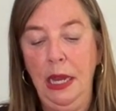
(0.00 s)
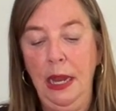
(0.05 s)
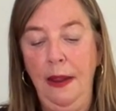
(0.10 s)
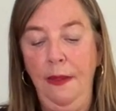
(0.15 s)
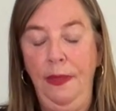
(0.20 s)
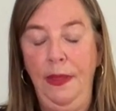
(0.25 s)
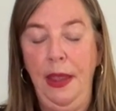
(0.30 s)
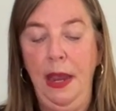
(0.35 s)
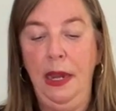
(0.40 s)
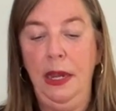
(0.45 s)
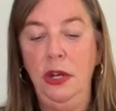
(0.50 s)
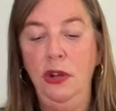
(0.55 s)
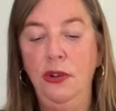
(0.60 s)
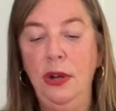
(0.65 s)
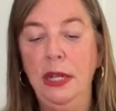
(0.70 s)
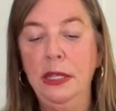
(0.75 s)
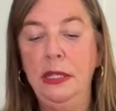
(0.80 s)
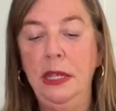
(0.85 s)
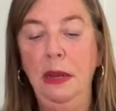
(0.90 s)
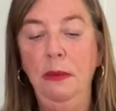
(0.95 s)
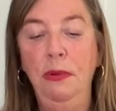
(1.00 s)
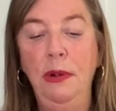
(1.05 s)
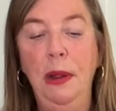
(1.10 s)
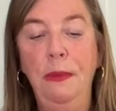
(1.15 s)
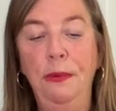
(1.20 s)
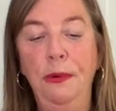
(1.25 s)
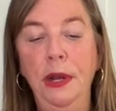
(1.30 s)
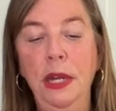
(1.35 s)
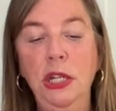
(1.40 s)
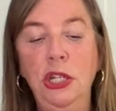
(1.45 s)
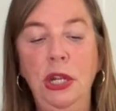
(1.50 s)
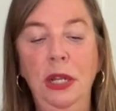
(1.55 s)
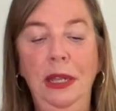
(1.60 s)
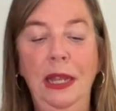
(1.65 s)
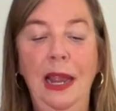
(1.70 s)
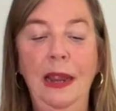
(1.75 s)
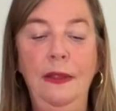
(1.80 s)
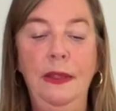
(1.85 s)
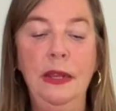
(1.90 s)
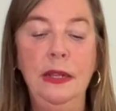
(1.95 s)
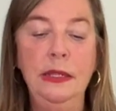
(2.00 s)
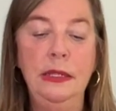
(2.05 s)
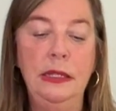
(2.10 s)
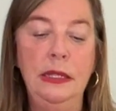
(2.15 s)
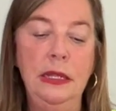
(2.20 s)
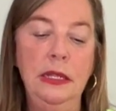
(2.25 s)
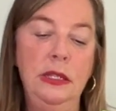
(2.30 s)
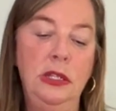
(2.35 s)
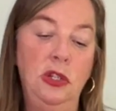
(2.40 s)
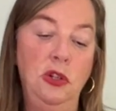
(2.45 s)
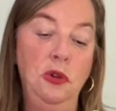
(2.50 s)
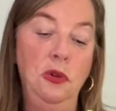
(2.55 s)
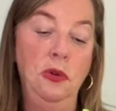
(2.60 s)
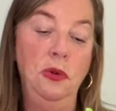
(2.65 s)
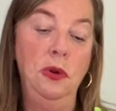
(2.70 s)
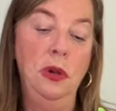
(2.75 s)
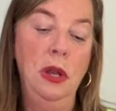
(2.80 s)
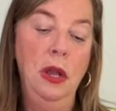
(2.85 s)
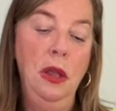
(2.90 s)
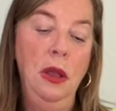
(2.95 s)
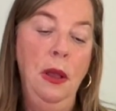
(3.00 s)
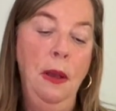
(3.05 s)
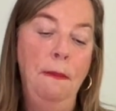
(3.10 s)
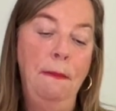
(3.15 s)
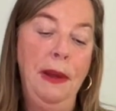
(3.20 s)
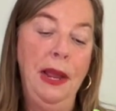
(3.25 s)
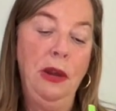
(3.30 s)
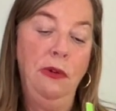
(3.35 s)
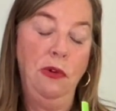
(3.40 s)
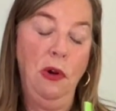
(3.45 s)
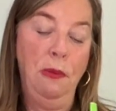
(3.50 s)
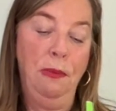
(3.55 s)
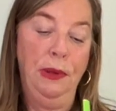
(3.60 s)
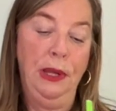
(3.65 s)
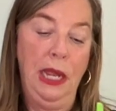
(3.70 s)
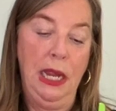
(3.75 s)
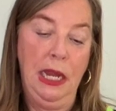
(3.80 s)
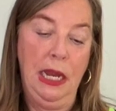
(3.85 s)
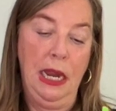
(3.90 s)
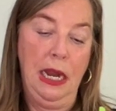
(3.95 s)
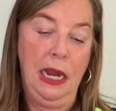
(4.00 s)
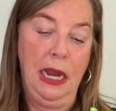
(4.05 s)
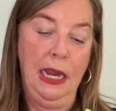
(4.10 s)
in like a dressing preparation like this is to microplane it.